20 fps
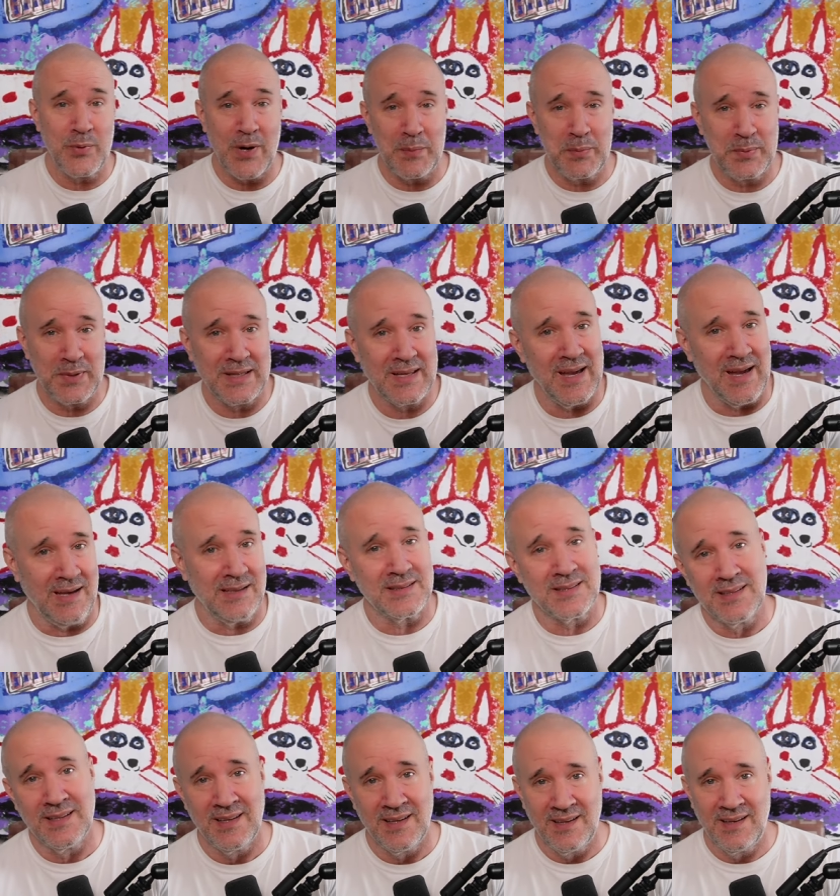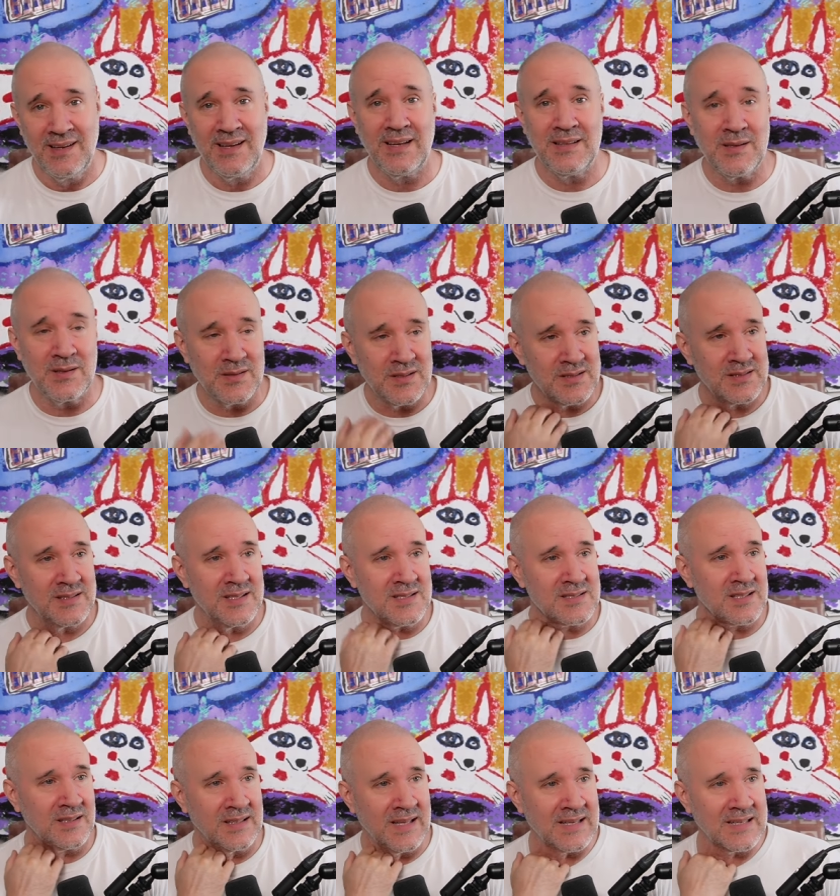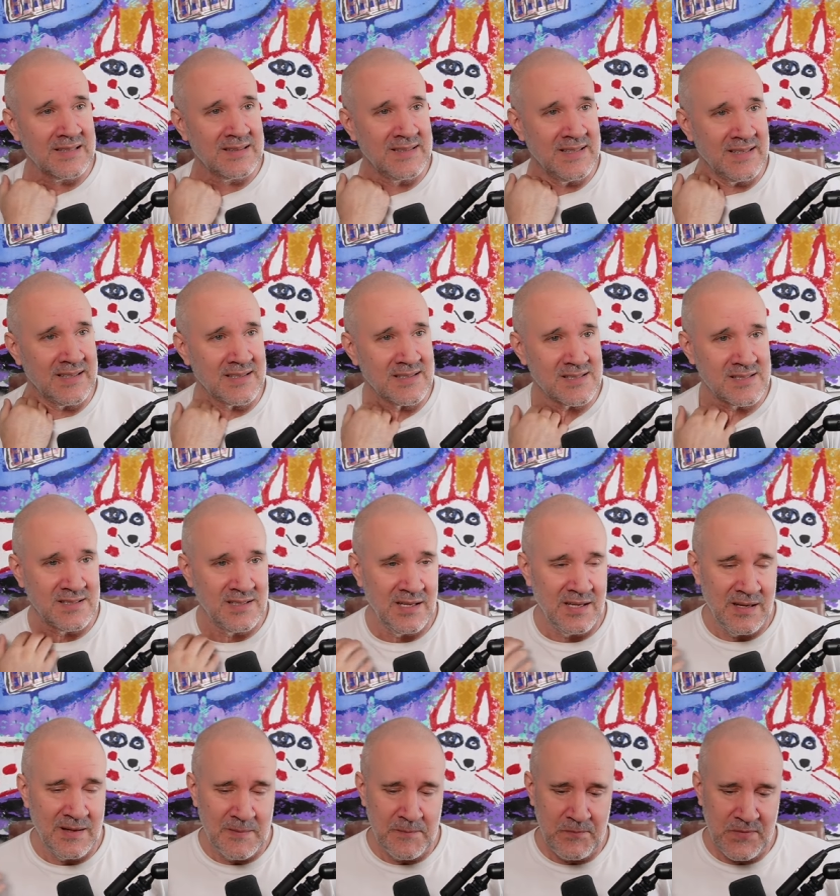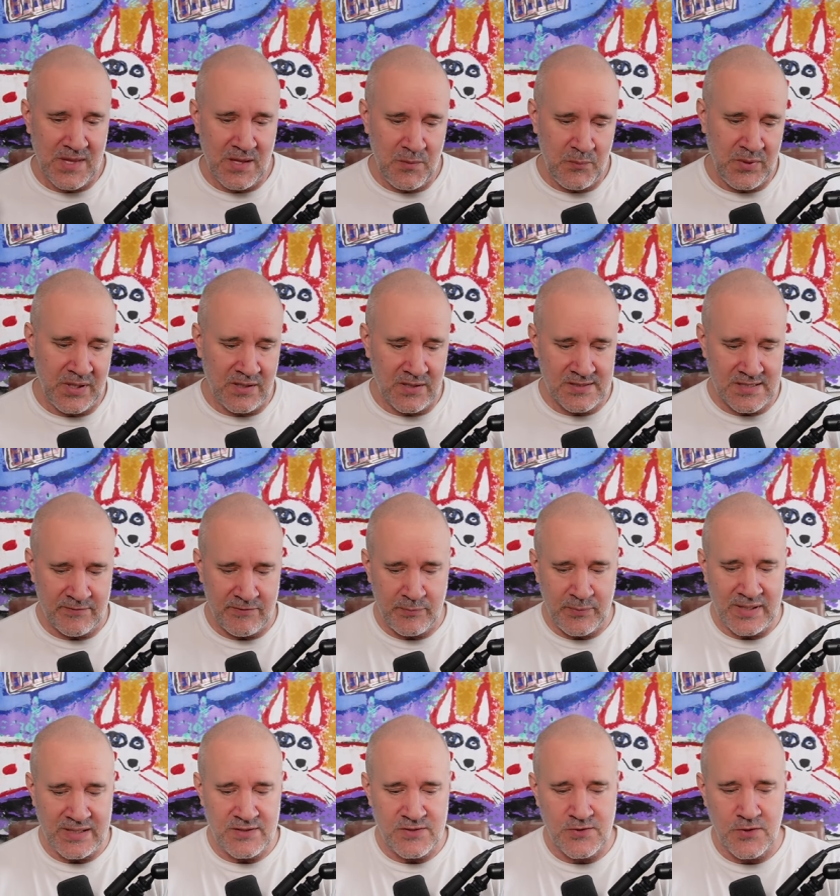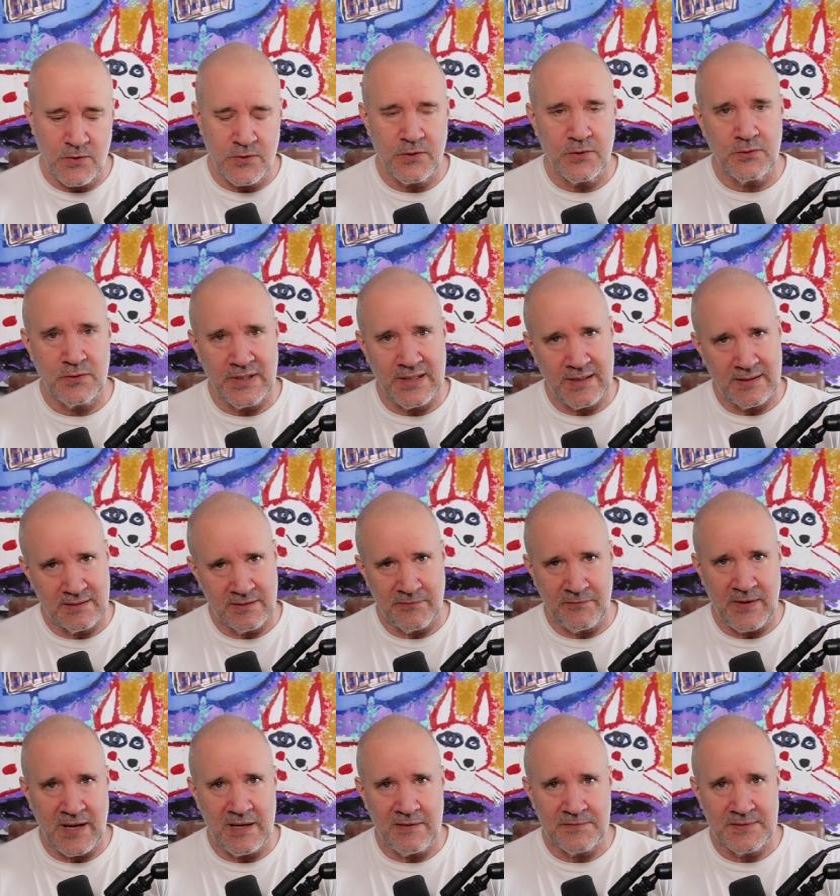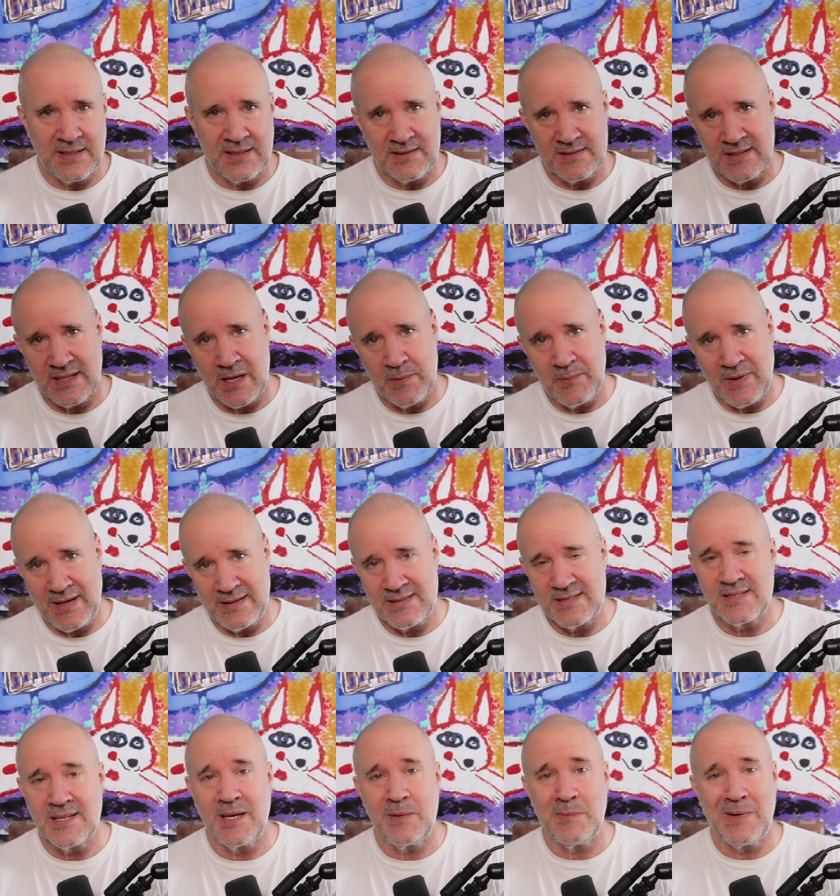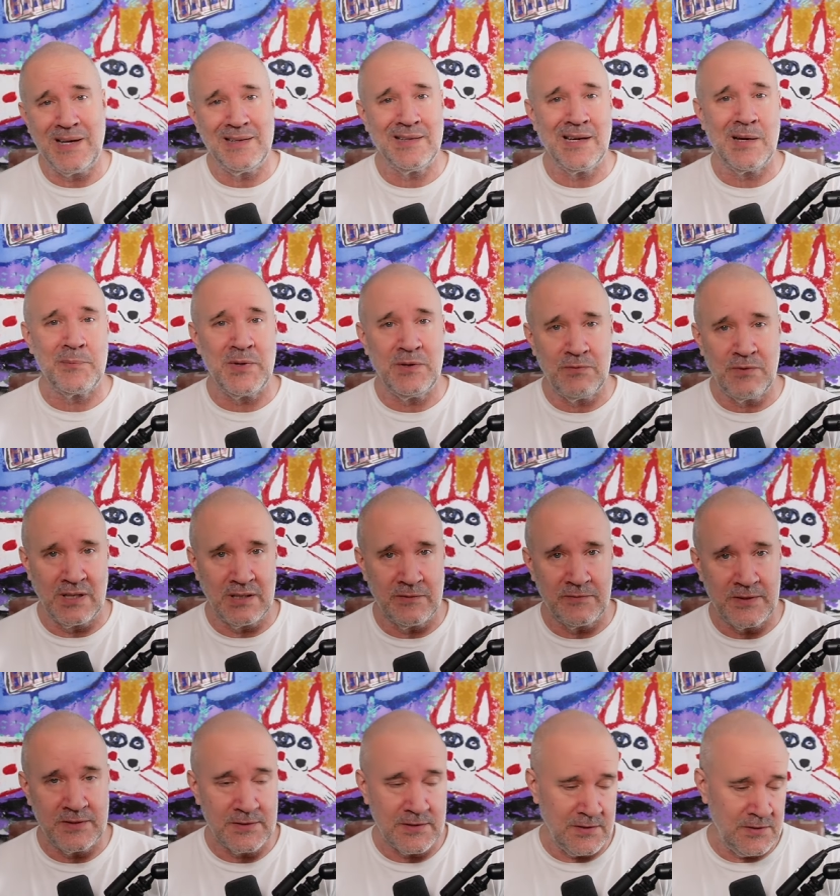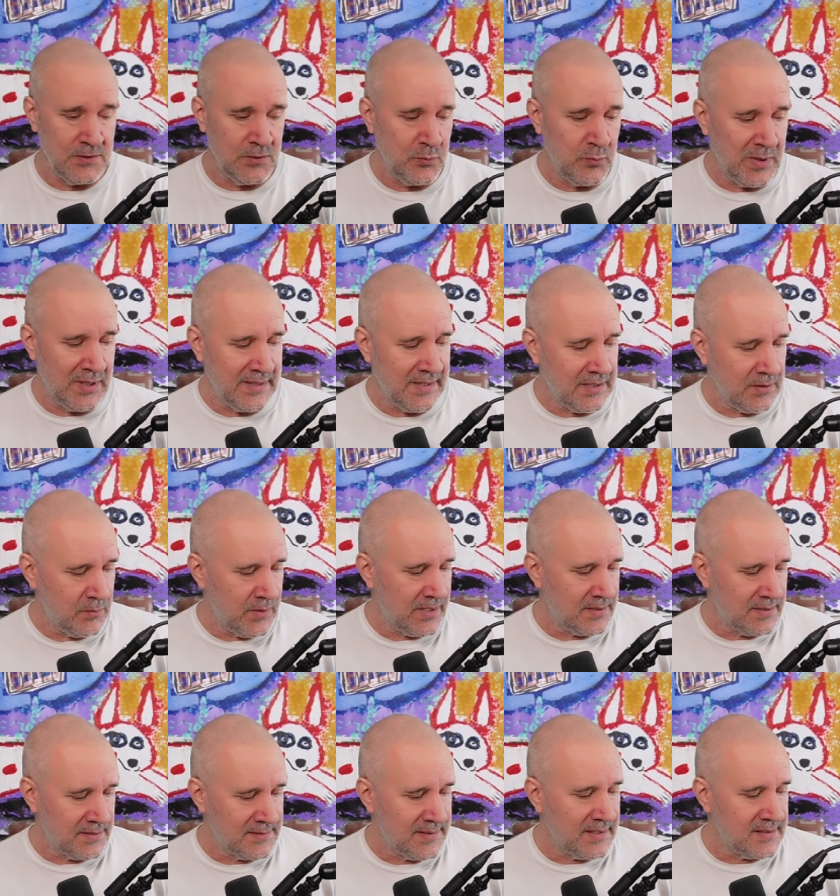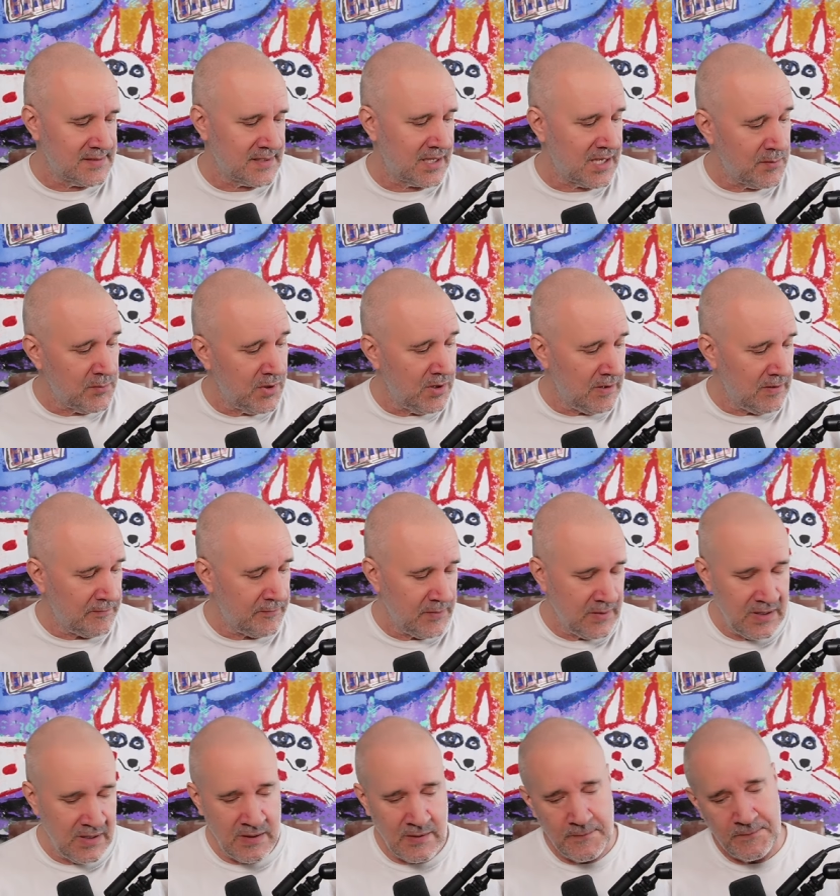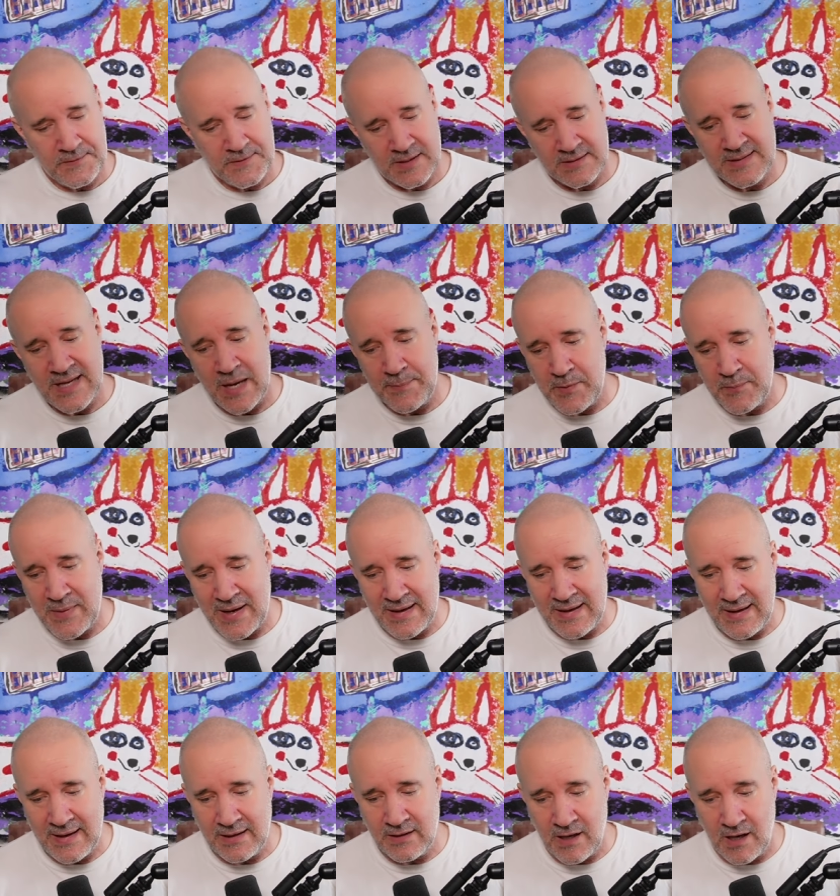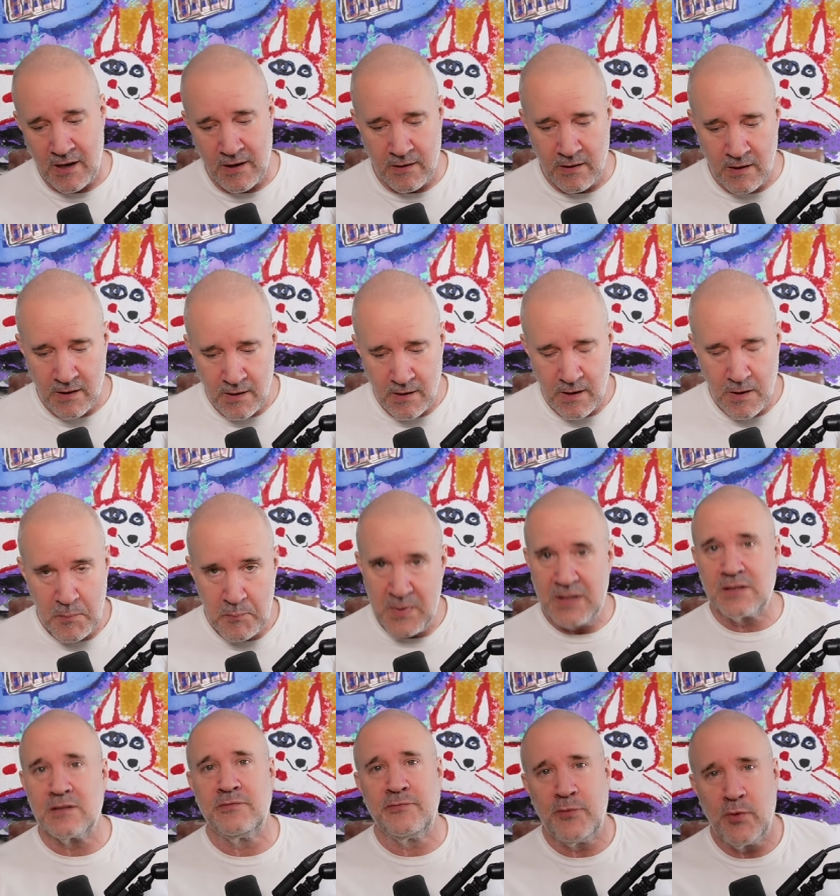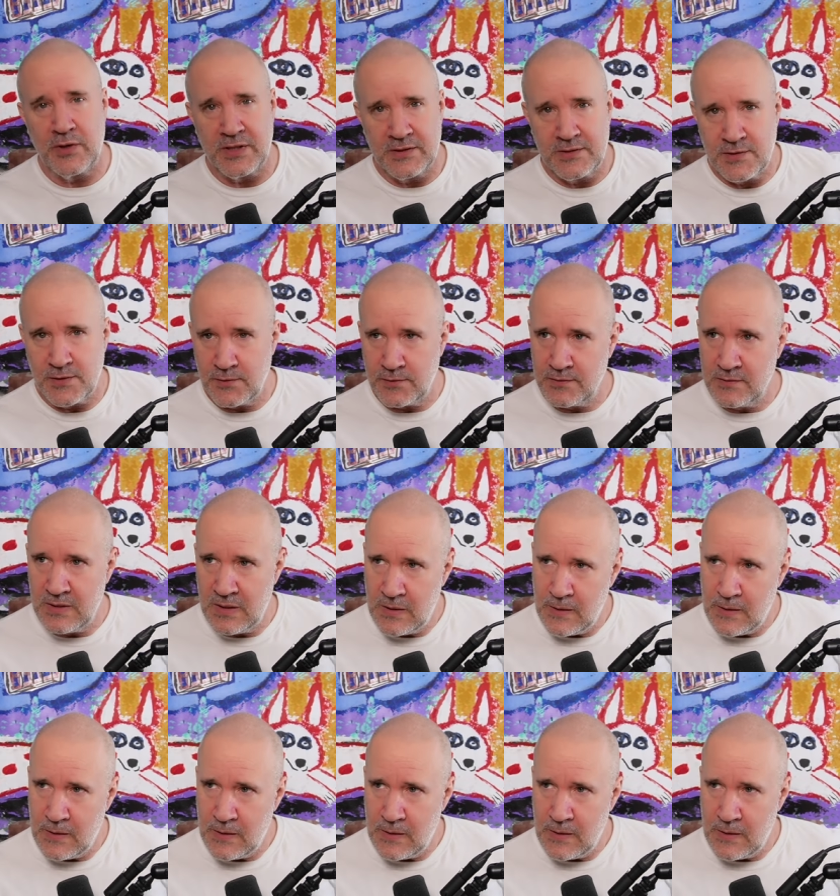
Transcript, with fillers: I probably can't. I know that there's a lot of things because everybody's so unique. The five things that I might say might not be relevant to you. But anyway, the things that come off the top of my head are mental fortitude.